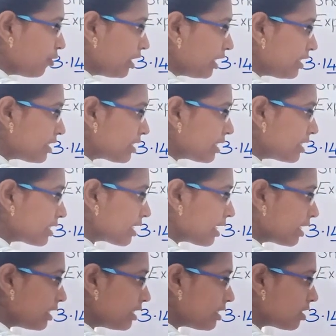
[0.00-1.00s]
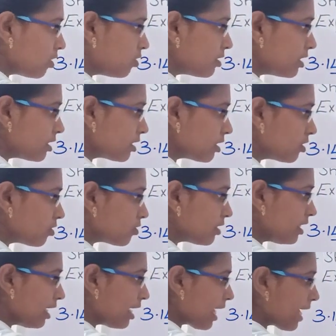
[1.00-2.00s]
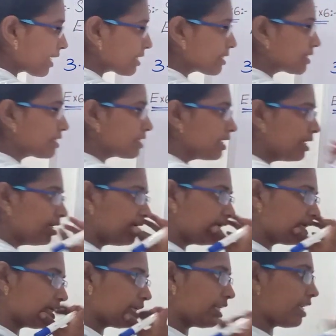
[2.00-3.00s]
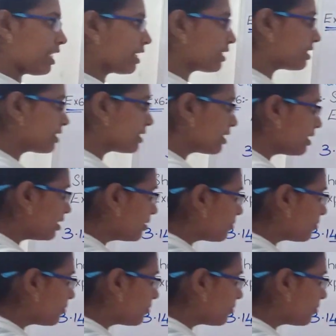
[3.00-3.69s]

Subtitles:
units, tens, hundreds, thousands, 10,000, lakhs. 10 lakhs.